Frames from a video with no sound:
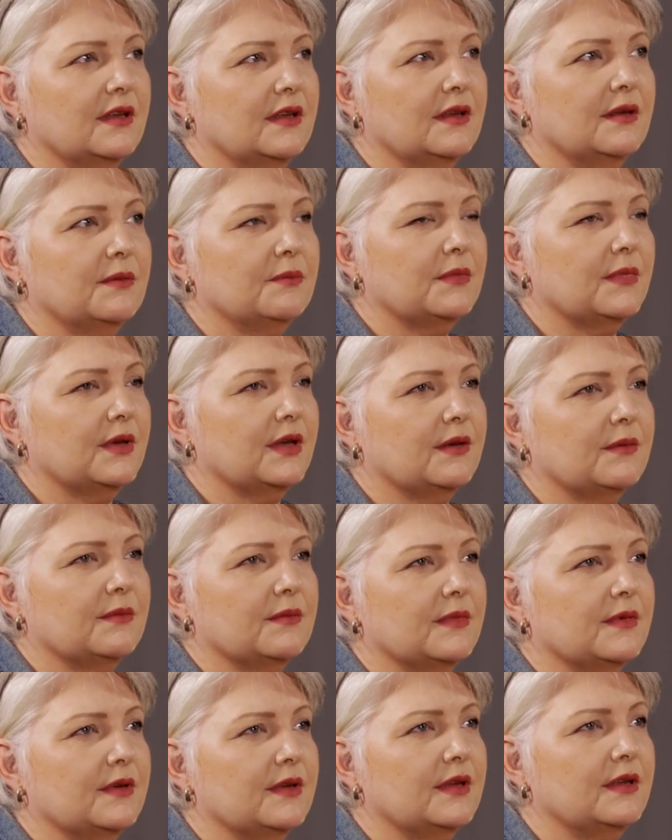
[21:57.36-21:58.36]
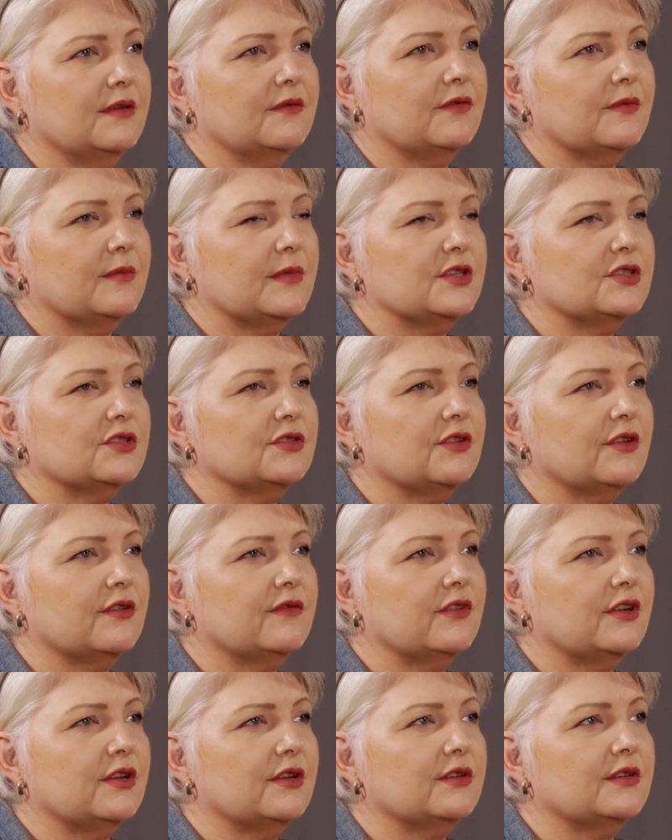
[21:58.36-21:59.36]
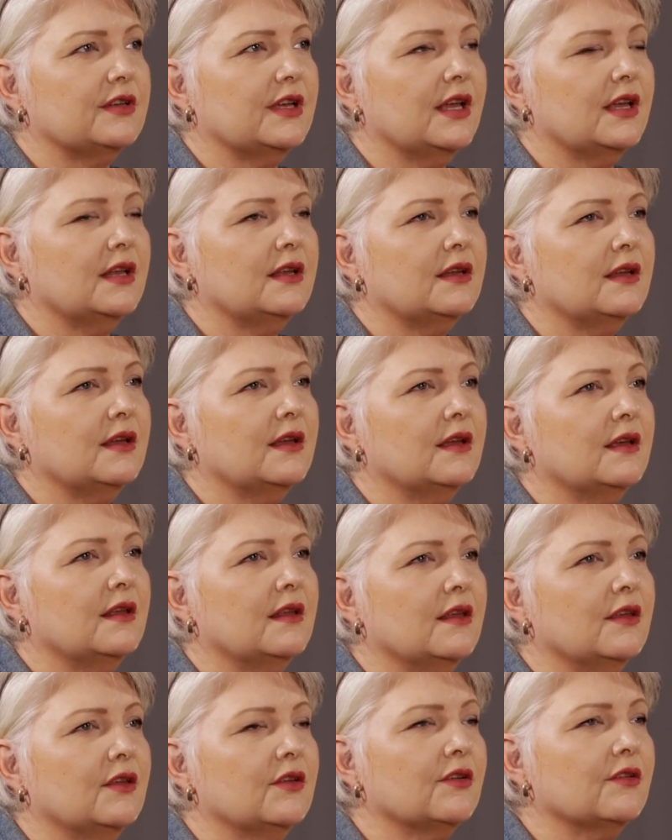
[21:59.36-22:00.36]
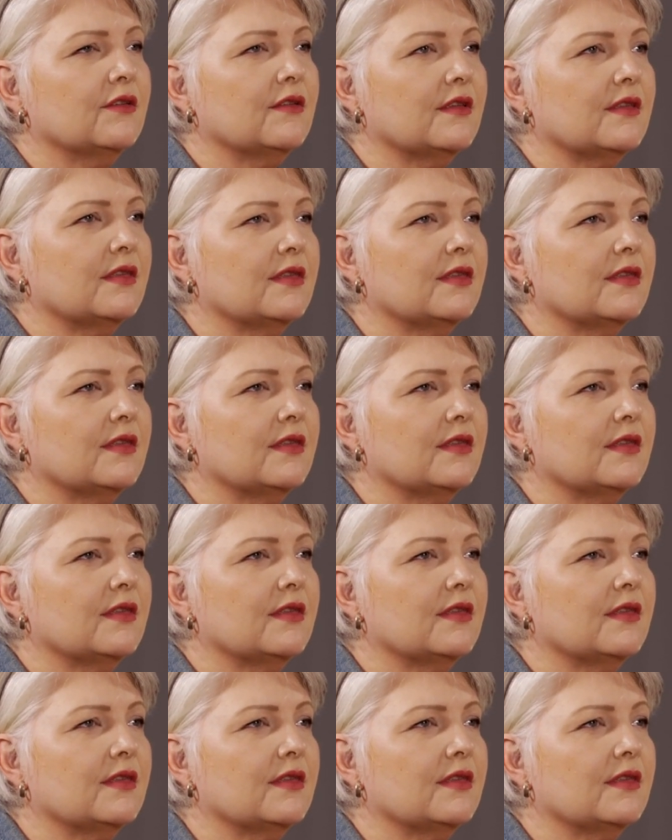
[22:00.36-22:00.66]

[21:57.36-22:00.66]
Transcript: information overload. And you know, the